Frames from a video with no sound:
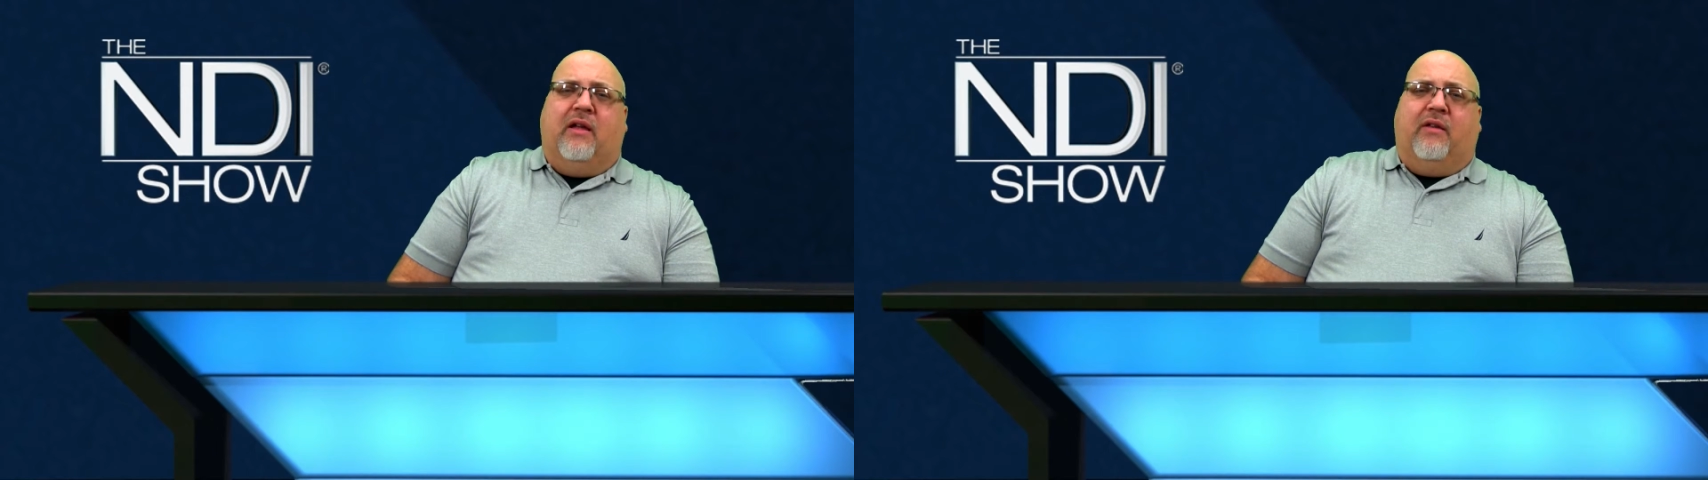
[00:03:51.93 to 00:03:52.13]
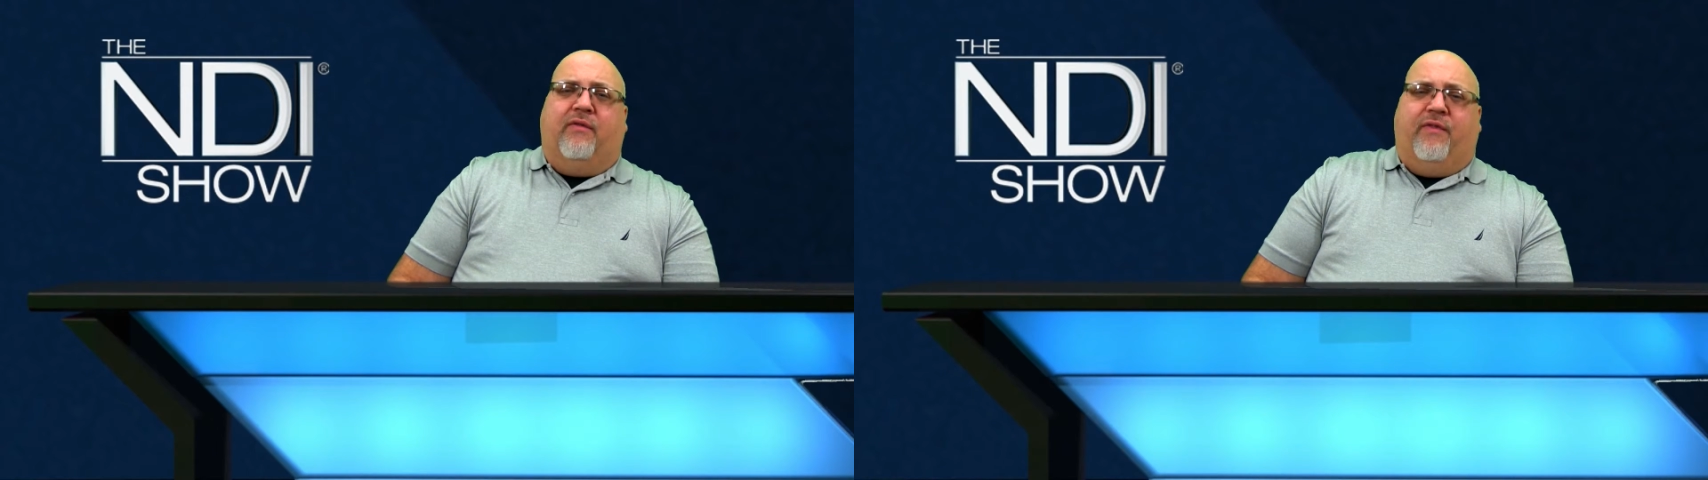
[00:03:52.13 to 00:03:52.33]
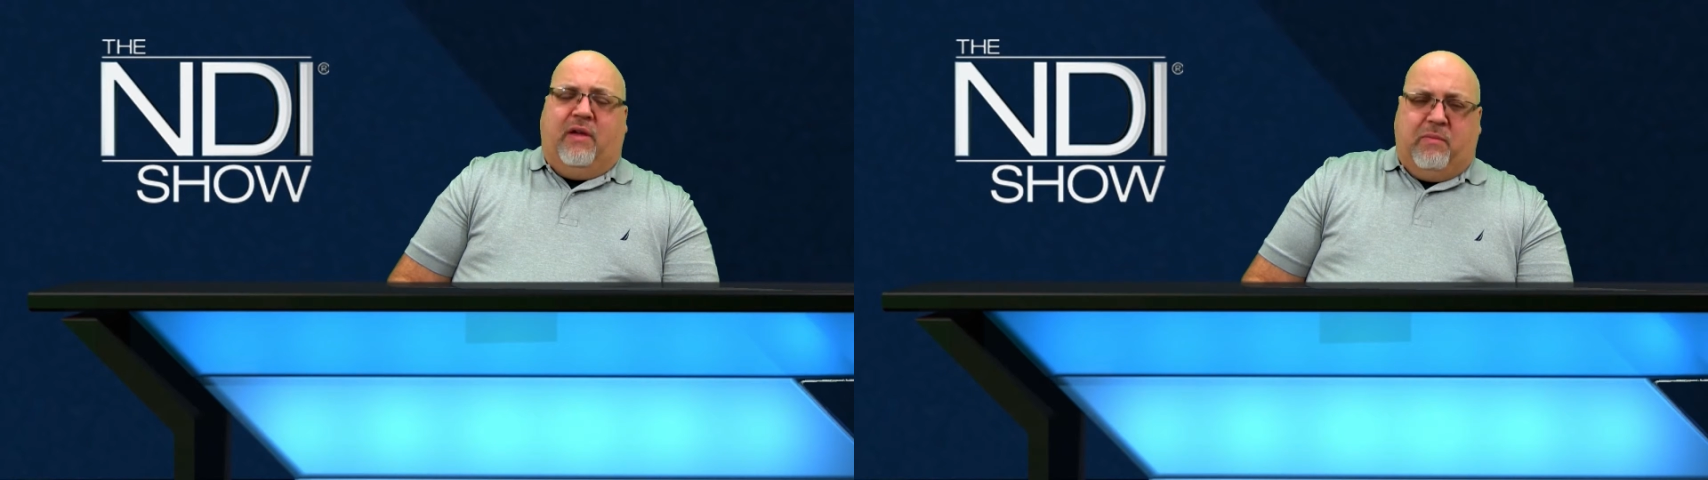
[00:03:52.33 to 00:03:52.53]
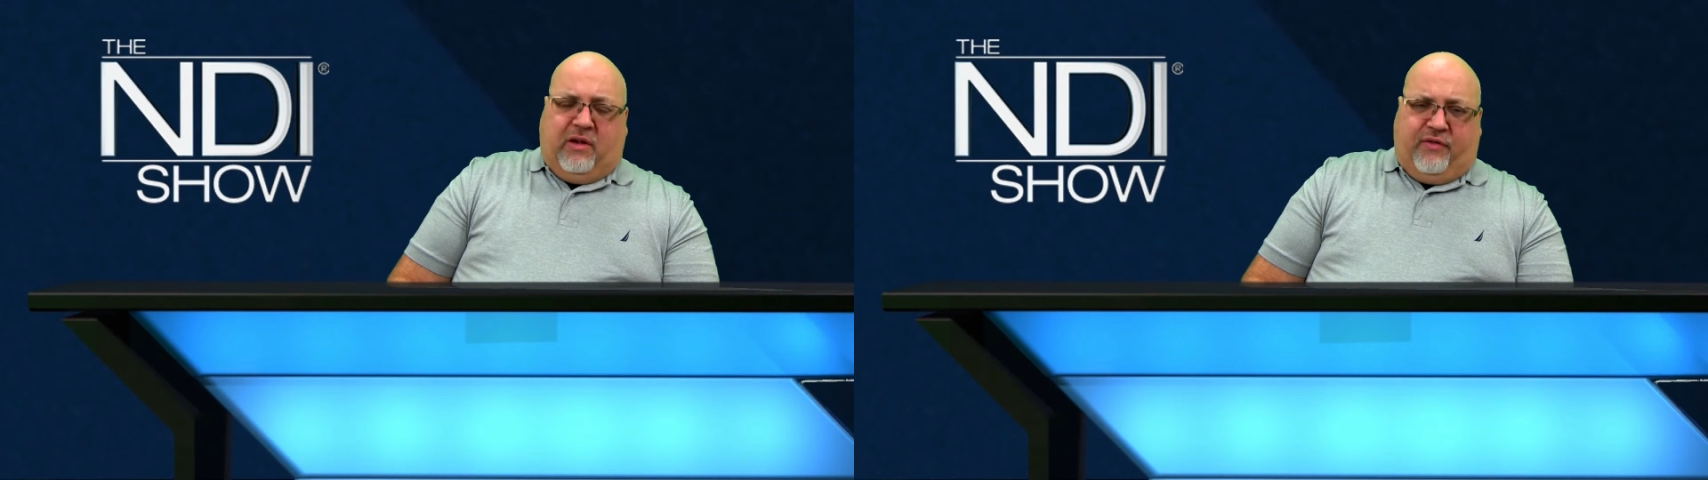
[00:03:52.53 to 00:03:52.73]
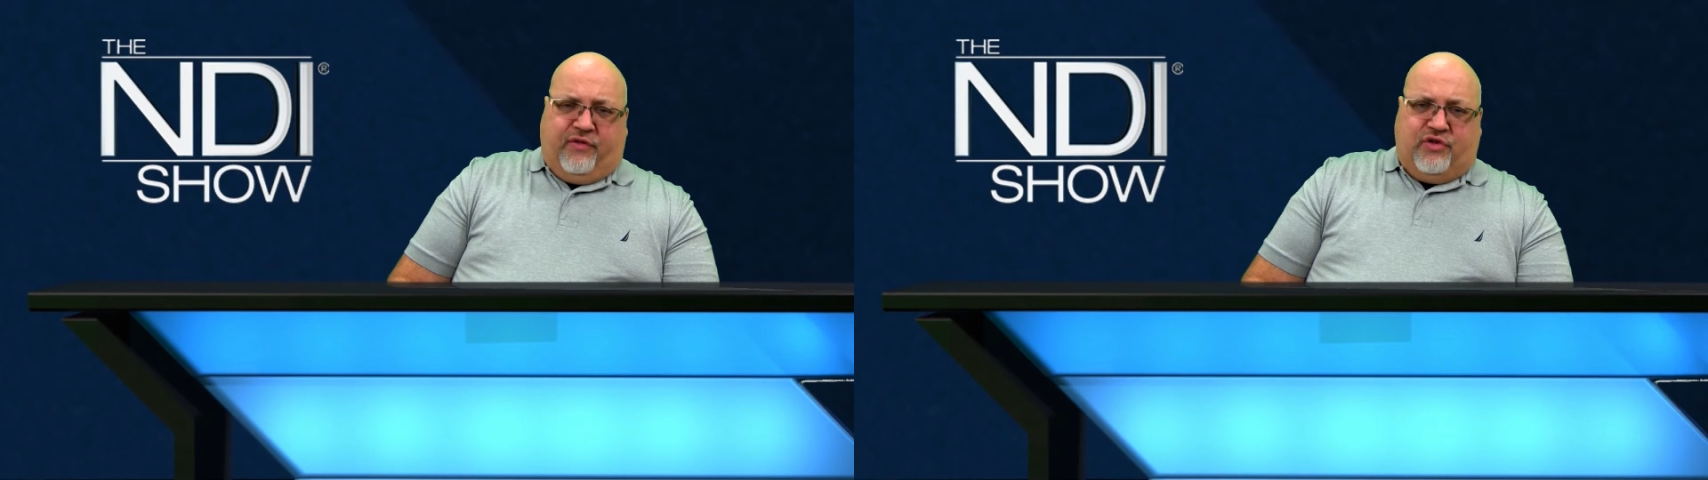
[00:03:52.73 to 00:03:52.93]

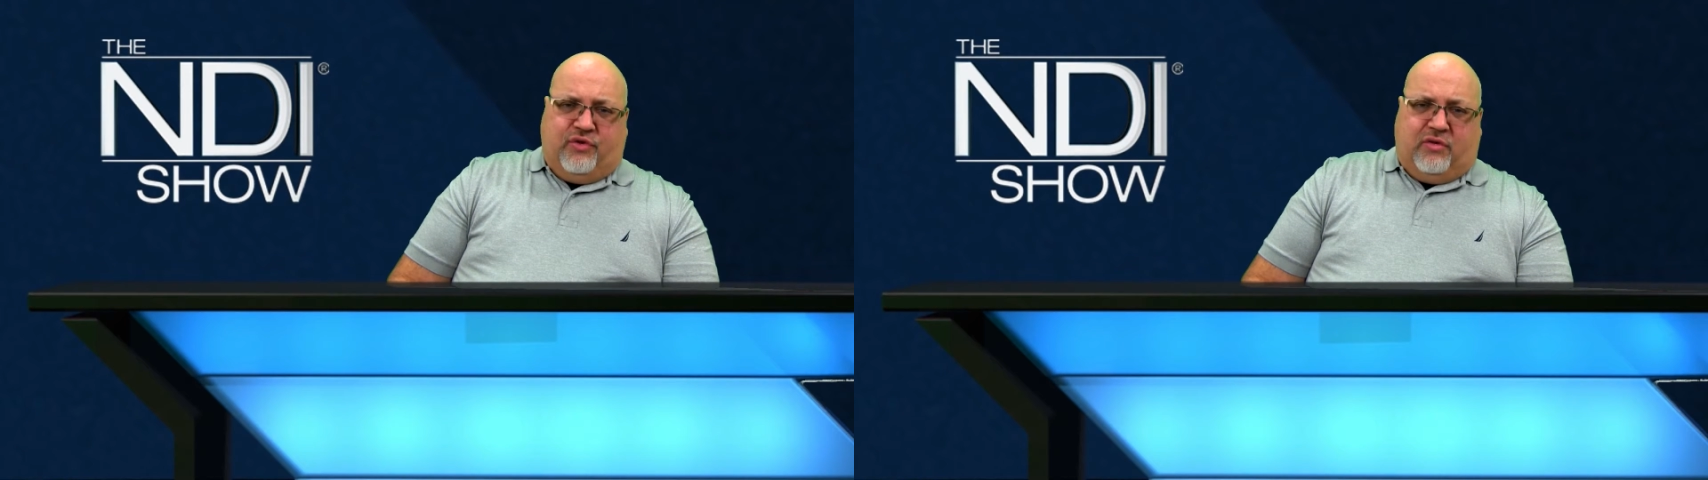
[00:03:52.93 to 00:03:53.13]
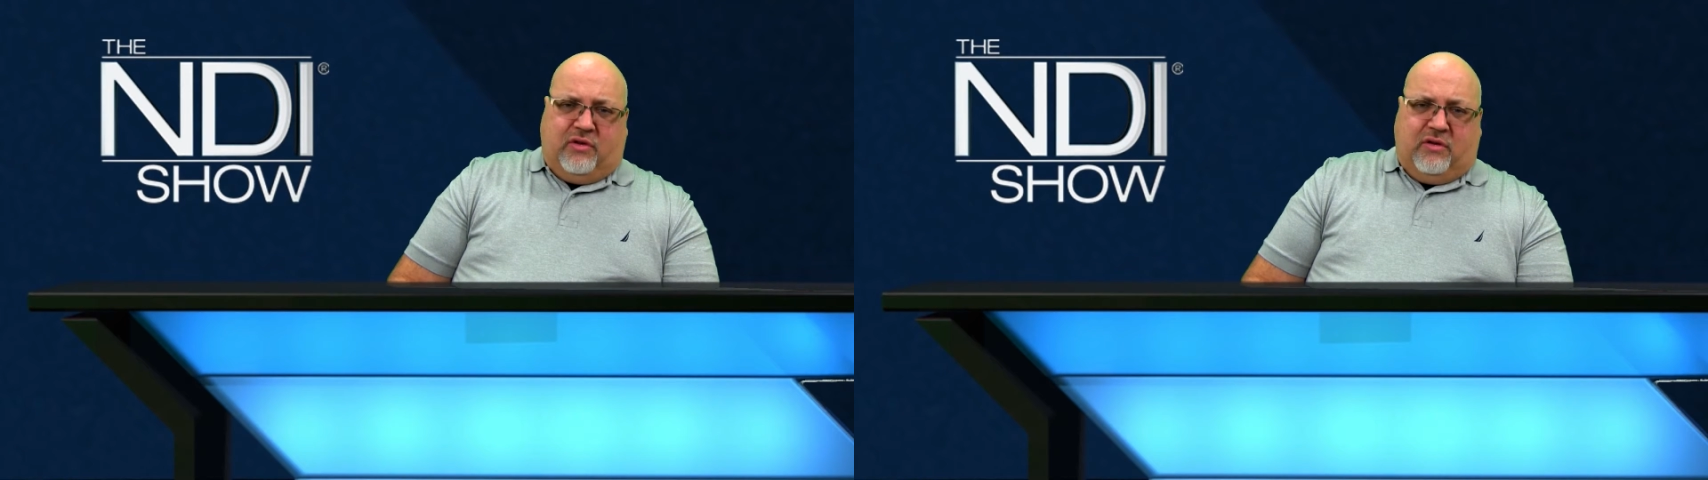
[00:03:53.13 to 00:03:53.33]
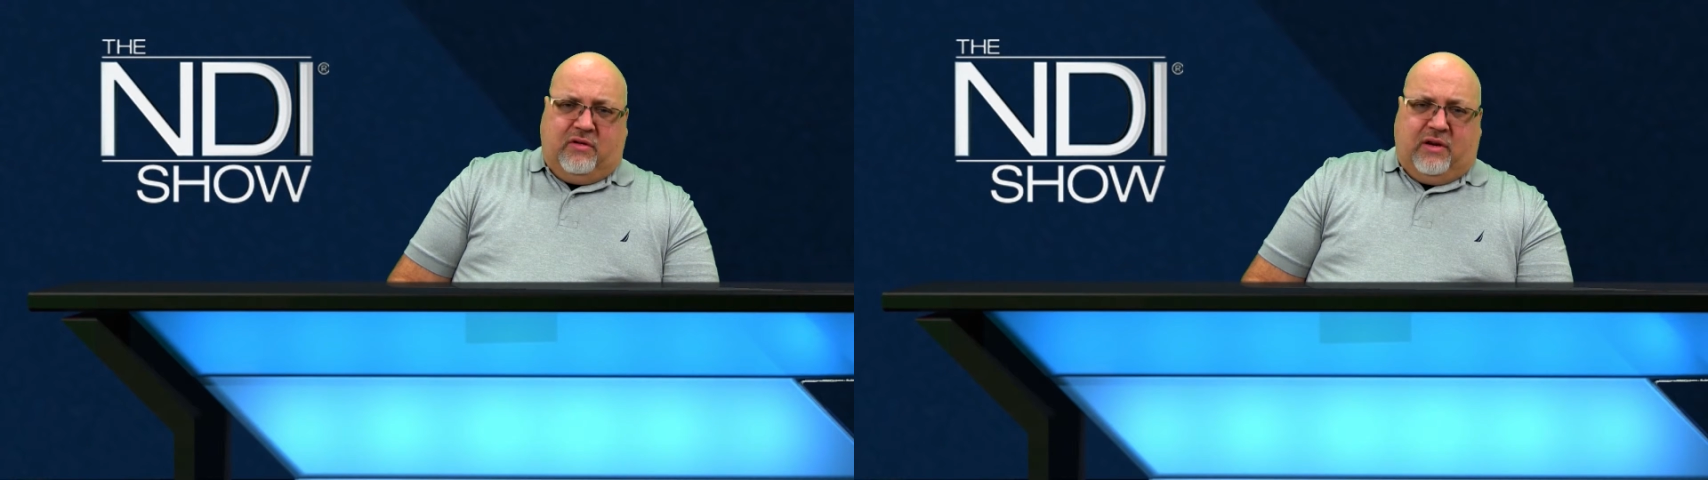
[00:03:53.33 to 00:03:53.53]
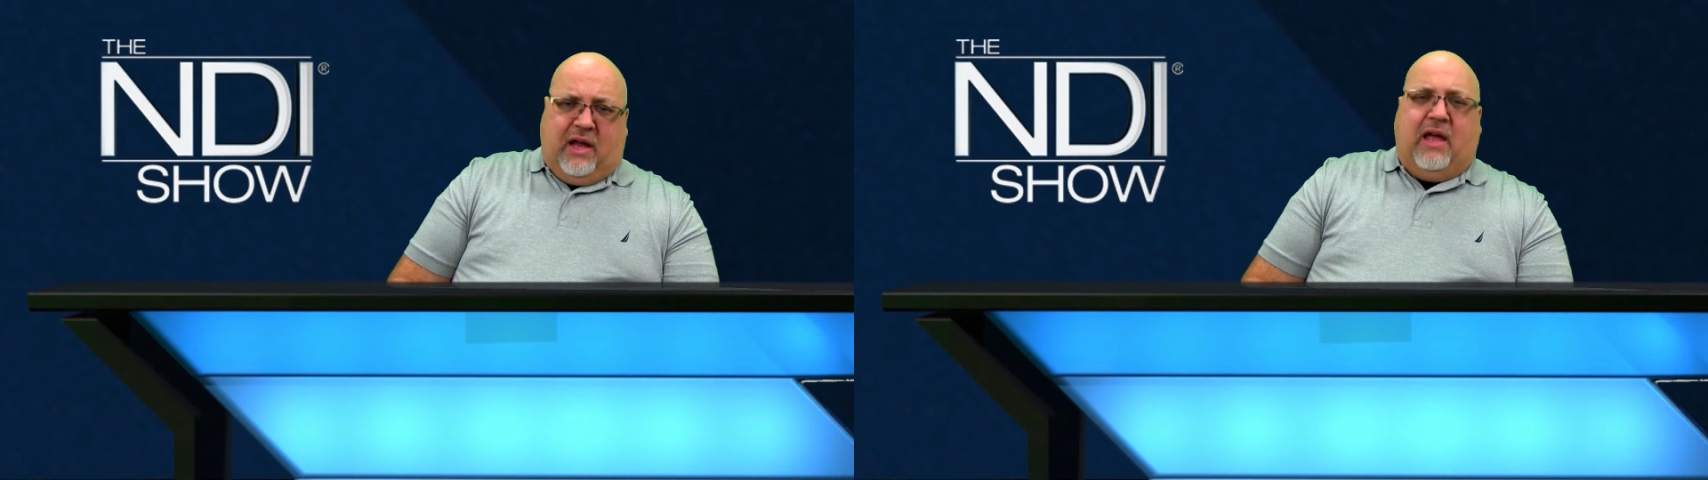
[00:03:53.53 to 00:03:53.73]
vMix for sure,